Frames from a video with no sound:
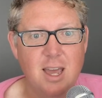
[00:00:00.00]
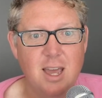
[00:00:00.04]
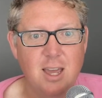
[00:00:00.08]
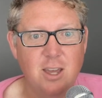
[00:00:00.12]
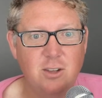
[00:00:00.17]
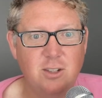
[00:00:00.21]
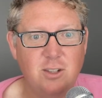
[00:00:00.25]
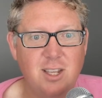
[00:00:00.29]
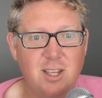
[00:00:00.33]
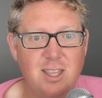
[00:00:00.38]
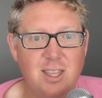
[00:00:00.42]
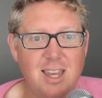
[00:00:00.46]

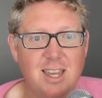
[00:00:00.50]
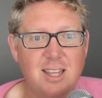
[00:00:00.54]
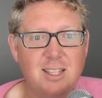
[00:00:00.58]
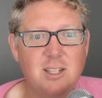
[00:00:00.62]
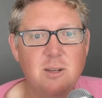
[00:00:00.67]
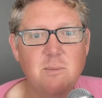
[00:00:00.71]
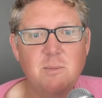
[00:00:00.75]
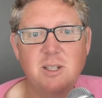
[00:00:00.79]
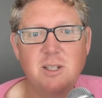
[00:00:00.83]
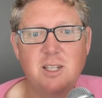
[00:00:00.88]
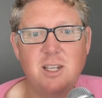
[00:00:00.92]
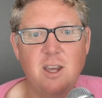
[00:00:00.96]
You see, the
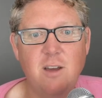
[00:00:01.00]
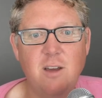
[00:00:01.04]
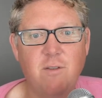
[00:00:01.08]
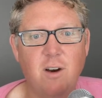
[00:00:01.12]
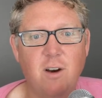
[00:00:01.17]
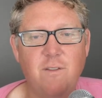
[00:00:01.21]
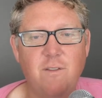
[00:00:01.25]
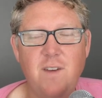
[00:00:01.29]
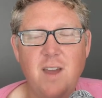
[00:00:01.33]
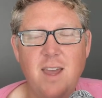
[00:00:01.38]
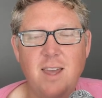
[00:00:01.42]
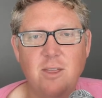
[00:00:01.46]
intimacy of
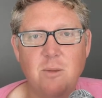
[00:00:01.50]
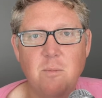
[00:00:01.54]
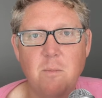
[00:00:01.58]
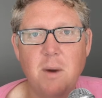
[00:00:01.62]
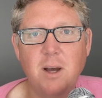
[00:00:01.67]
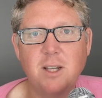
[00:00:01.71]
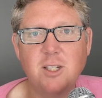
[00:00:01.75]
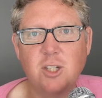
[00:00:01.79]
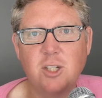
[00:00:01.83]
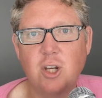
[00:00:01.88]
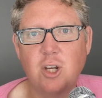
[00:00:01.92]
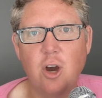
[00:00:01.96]
our faith
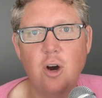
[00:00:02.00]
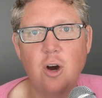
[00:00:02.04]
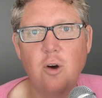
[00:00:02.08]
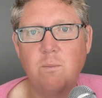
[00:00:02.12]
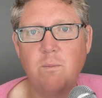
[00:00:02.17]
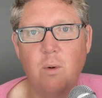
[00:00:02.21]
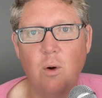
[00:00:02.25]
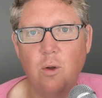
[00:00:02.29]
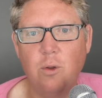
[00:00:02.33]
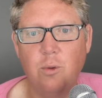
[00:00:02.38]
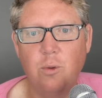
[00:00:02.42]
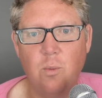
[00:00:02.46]
must go
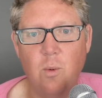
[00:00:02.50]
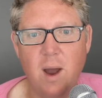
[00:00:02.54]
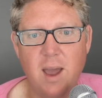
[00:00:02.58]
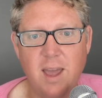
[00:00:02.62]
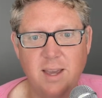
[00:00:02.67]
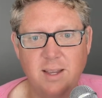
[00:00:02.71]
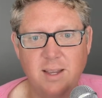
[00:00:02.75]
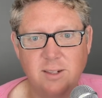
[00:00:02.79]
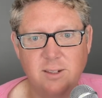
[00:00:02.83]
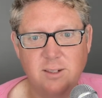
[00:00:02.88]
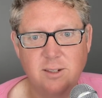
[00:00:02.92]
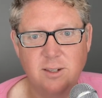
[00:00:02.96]
both
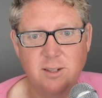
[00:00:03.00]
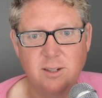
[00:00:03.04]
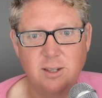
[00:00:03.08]
ways.